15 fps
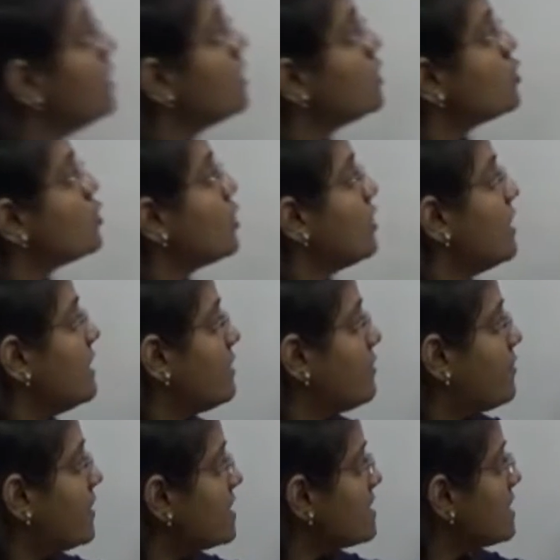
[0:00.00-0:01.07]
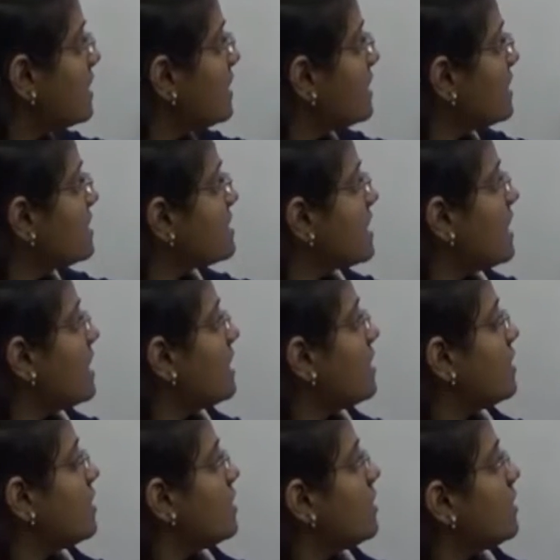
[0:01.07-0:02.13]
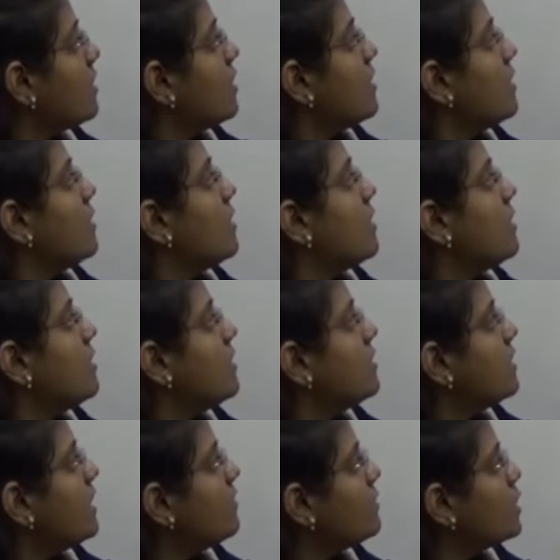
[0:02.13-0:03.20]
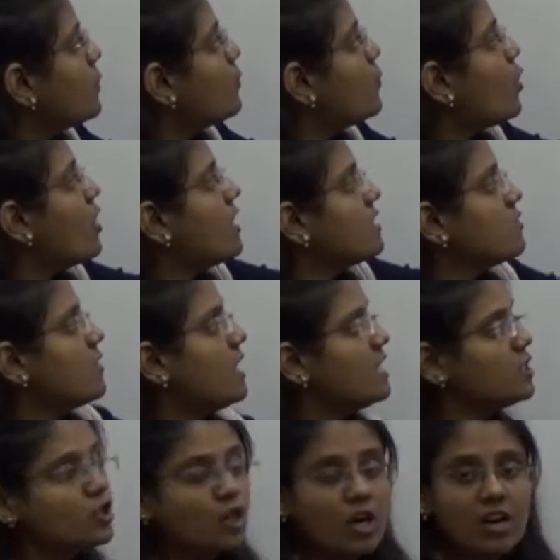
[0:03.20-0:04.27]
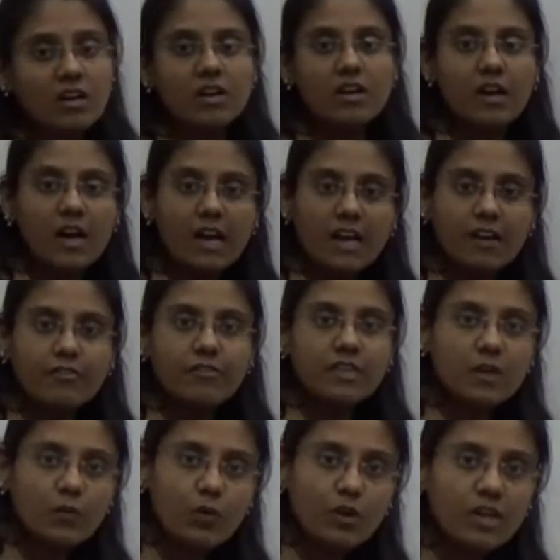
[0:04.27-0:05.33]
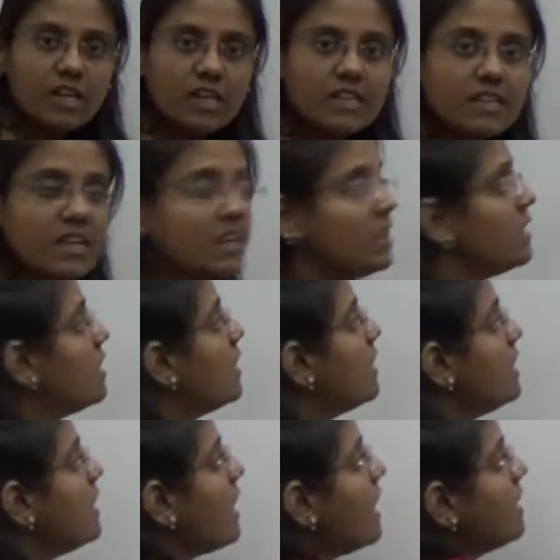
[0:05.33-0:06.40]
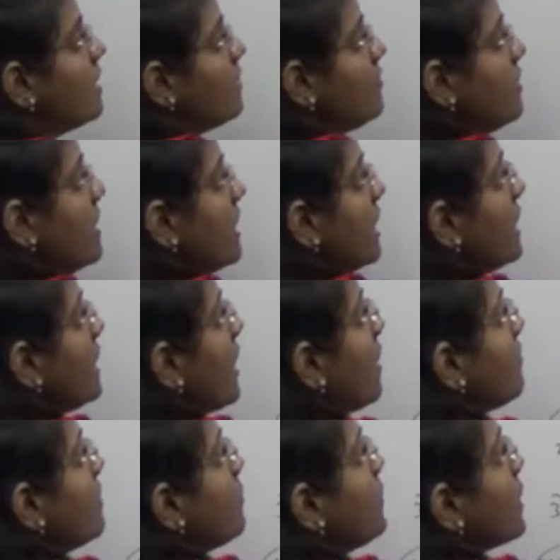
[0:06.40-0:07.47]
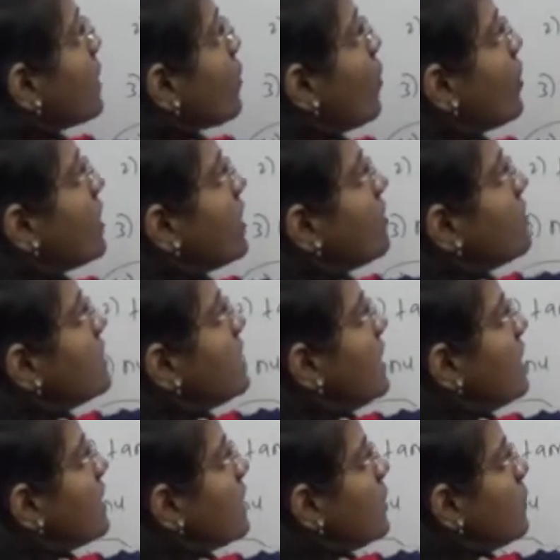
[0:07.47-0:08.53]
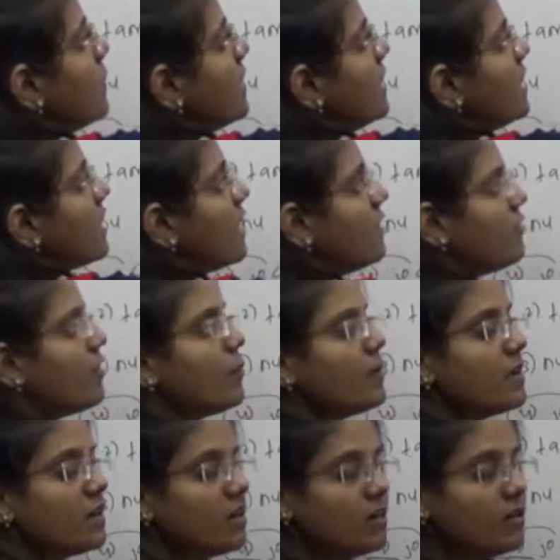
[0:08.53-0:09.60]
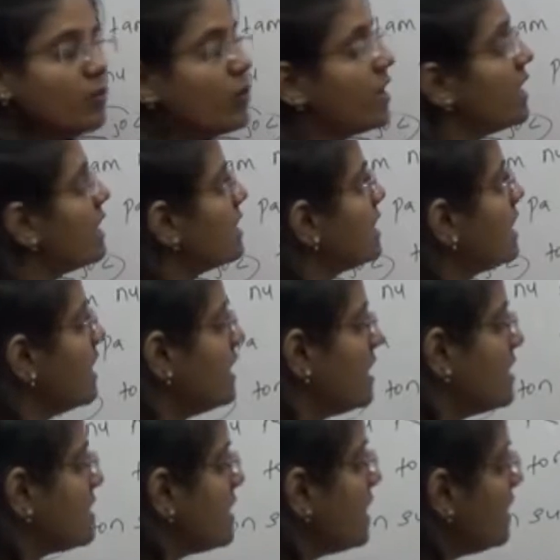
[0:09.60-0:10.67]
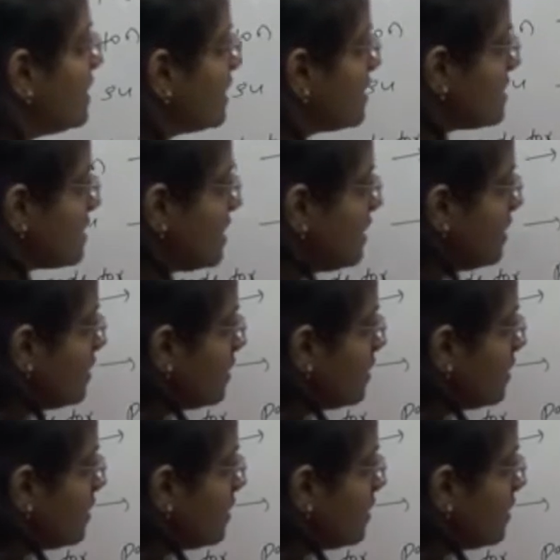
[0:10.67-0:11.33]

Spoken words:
So in the first sentence I will done with the pod as well as jog. I left with the only the na. Definitely na will be coded with the remaining alphabet word at the right hand side, that is the